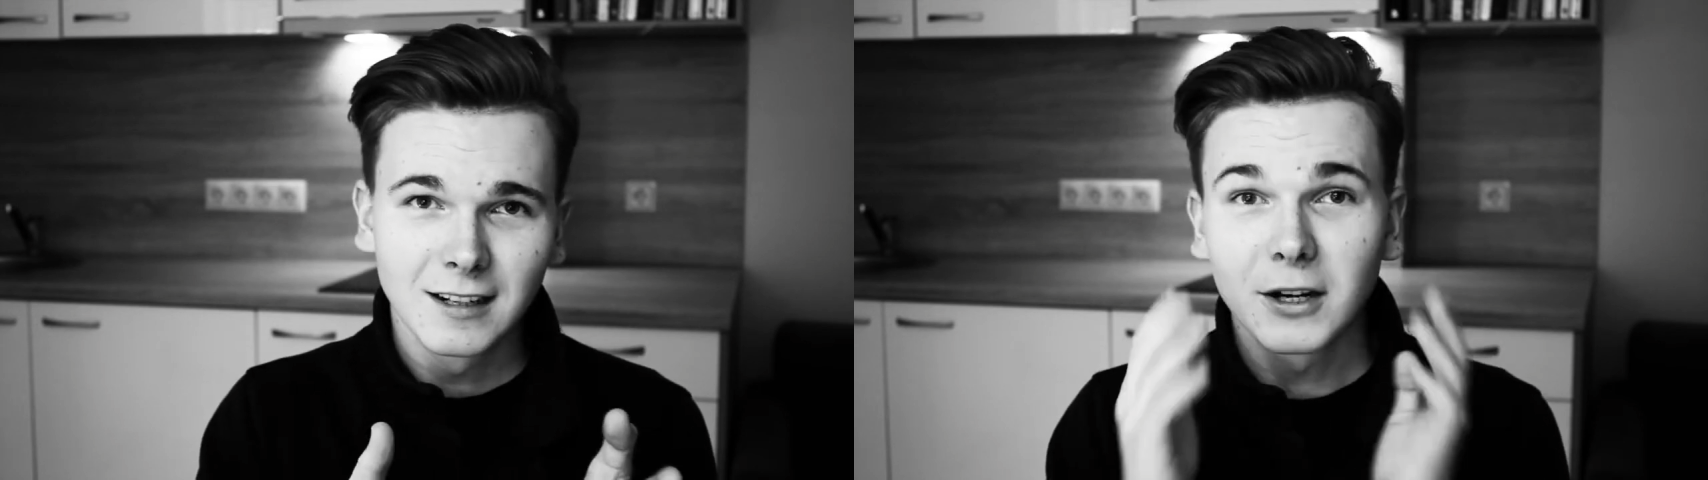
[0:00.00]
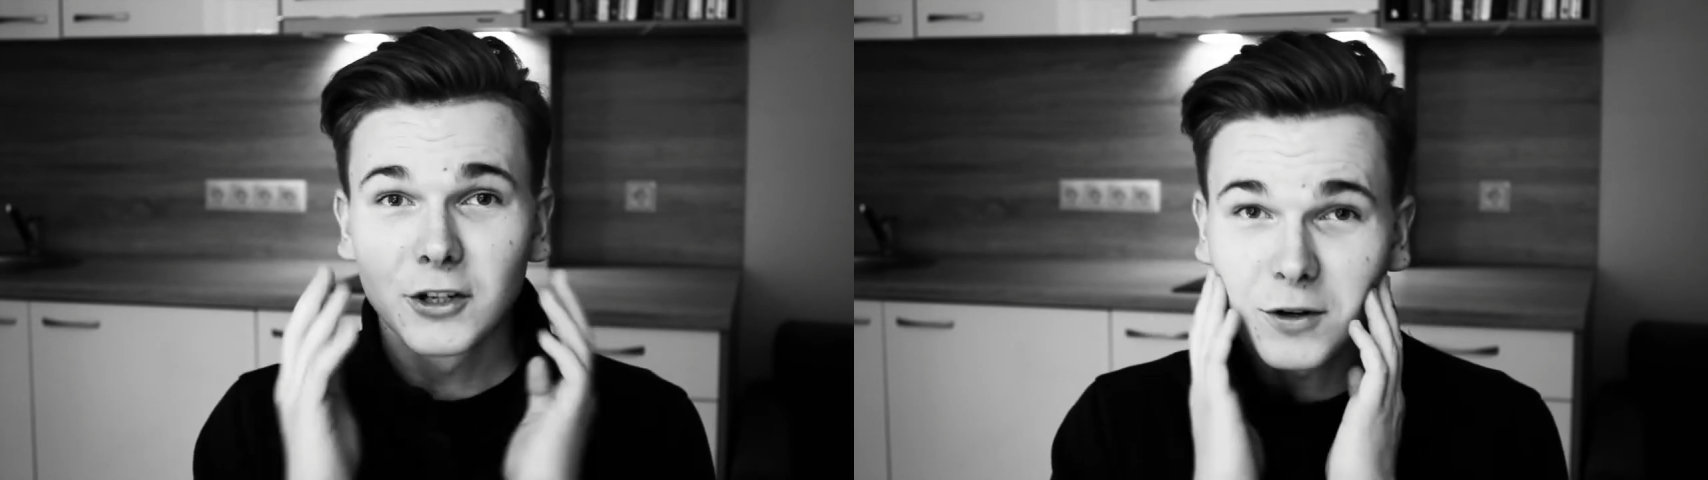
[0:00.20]

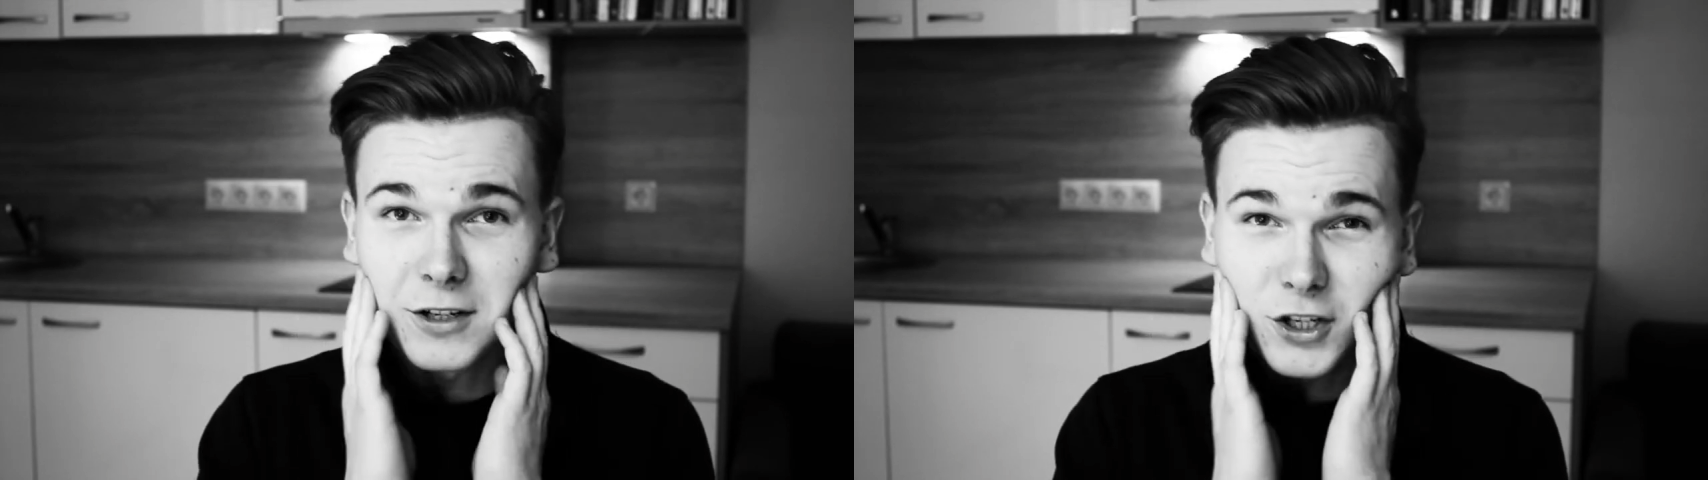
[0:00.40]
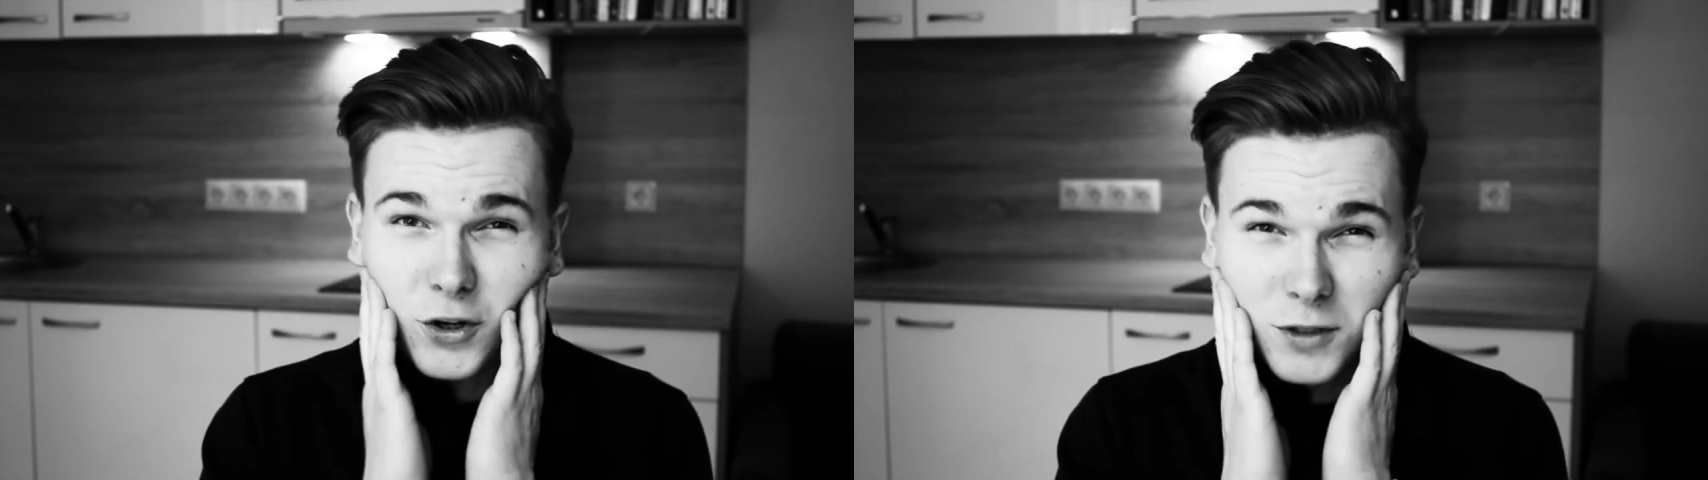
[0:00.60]
my jaw
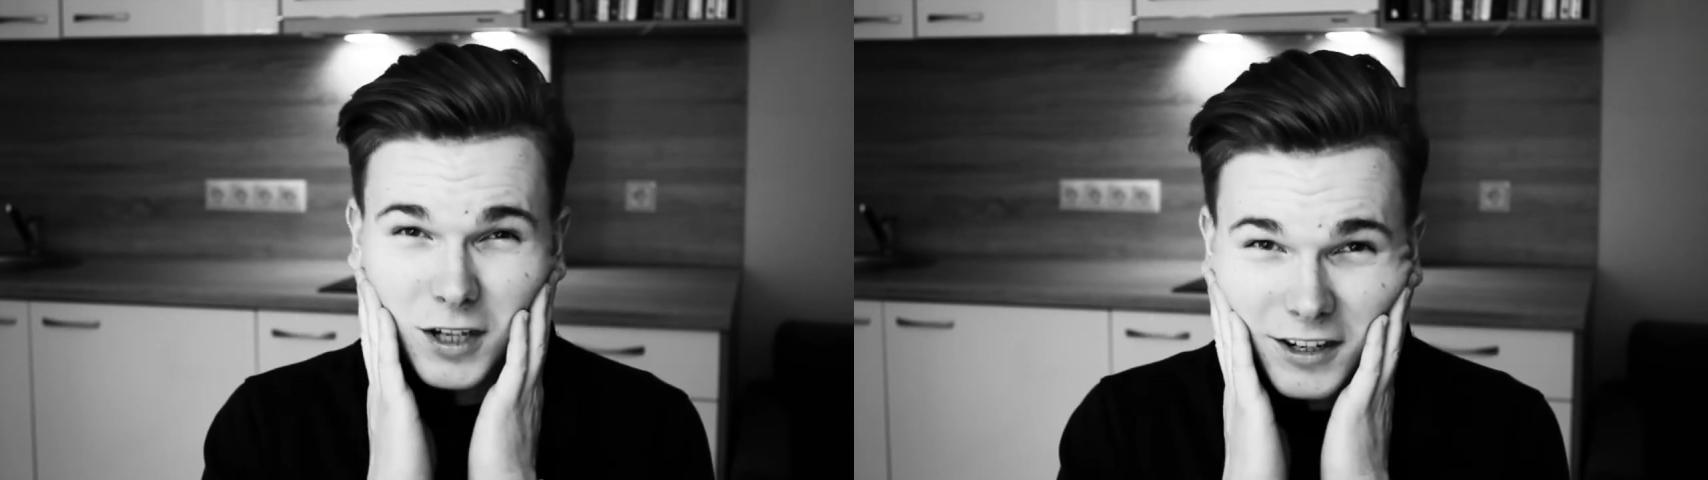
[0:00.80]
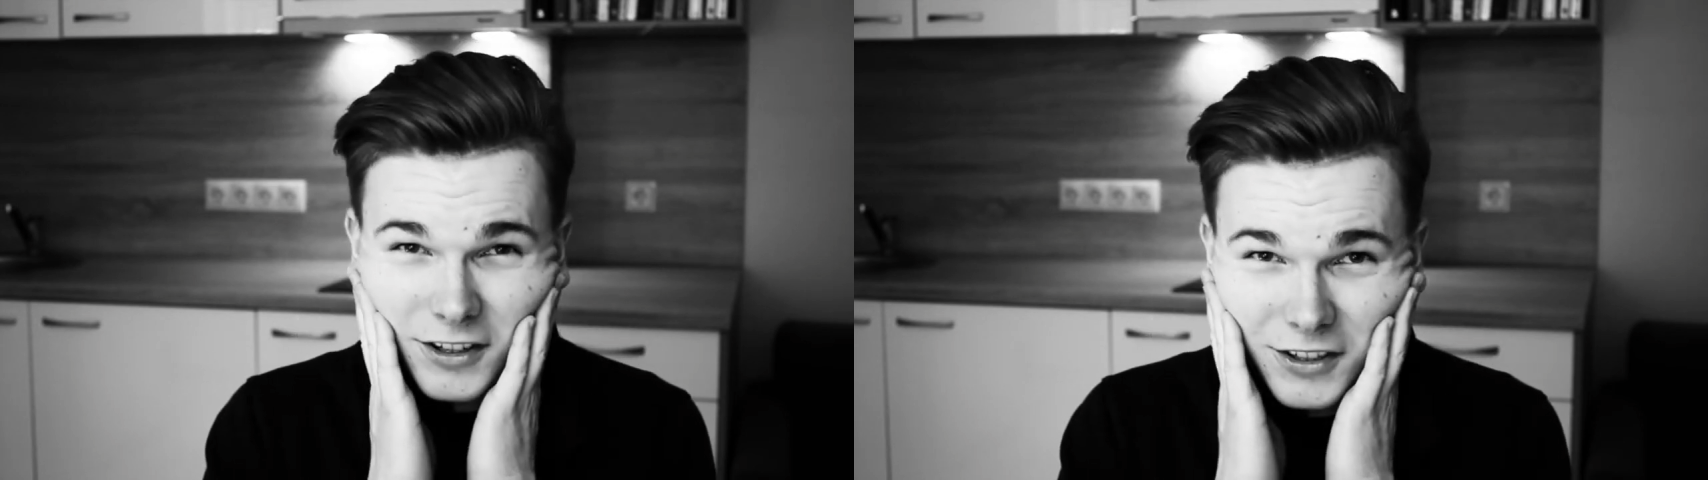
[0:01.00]
is so
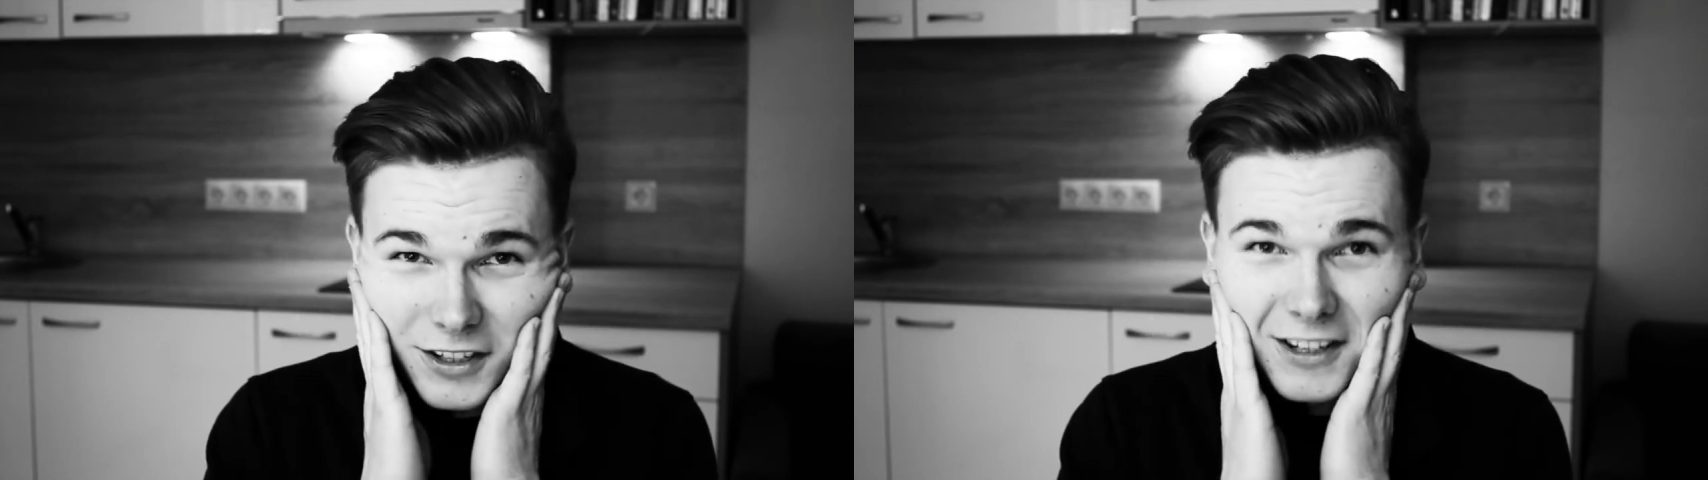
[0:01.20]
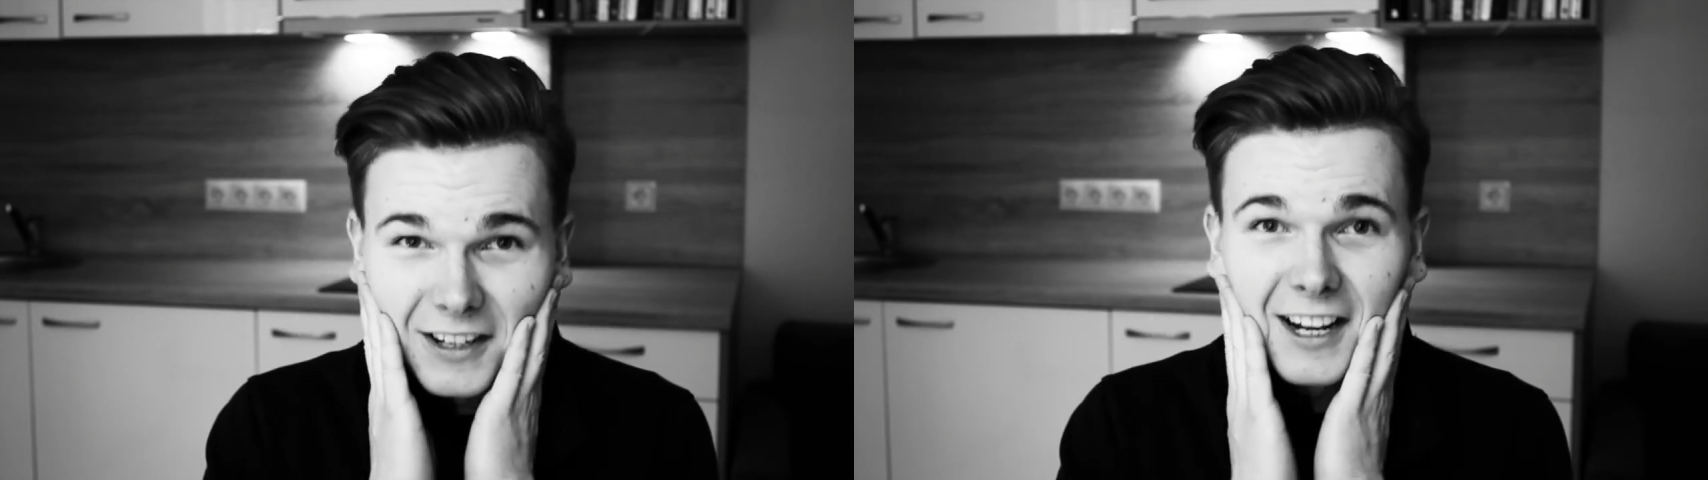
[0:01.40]

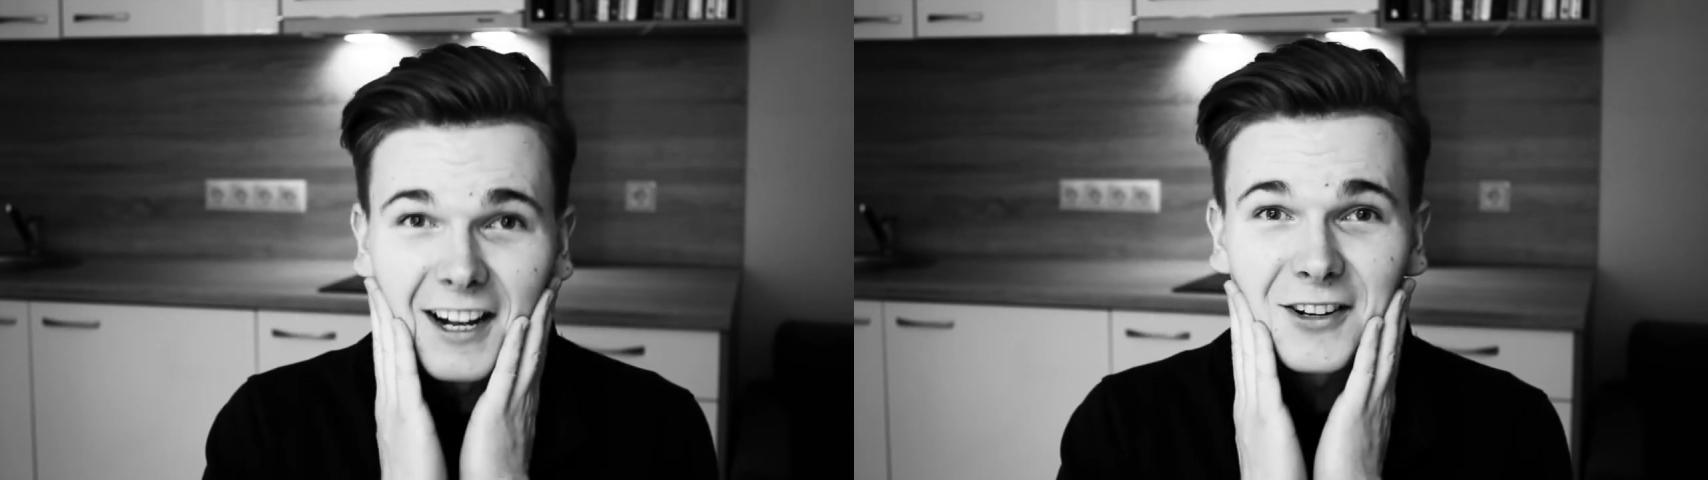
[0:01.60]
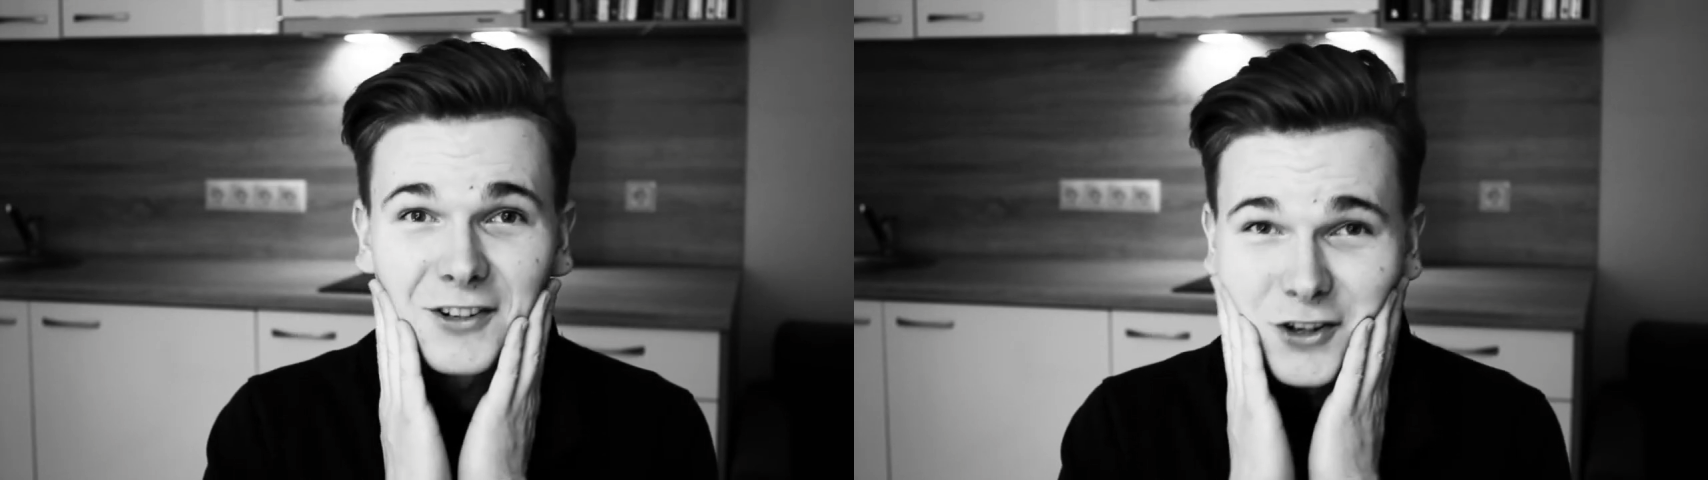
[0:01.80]
tired, like I
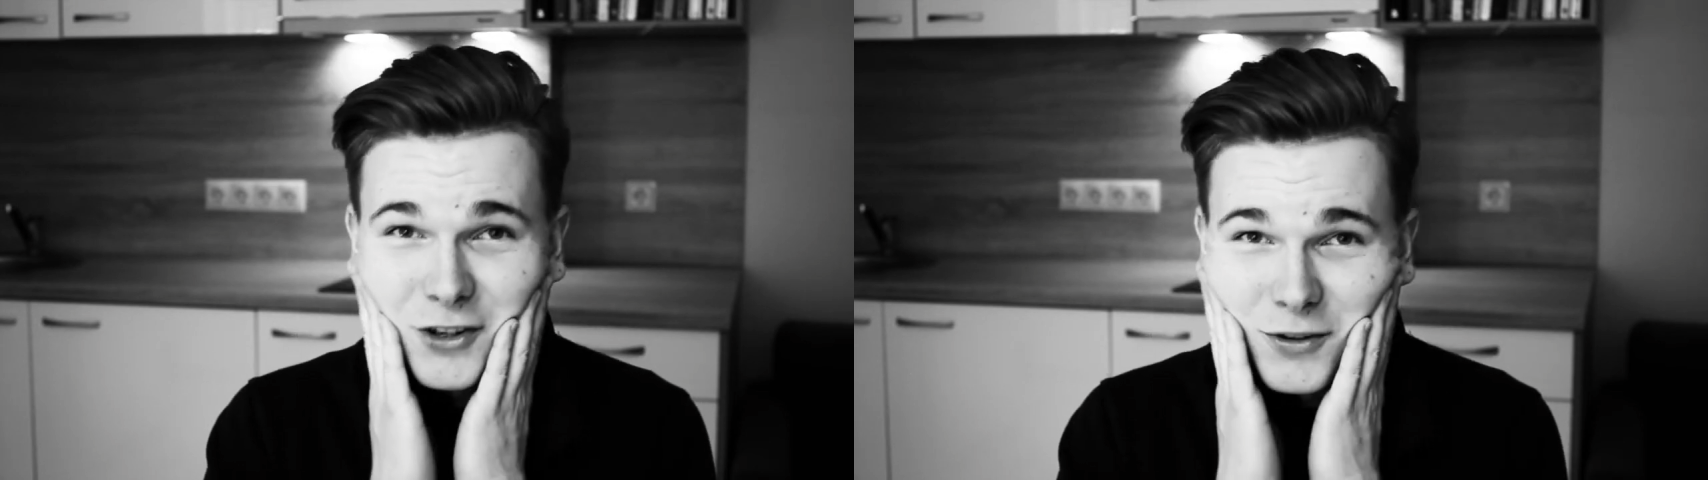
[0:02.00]
can't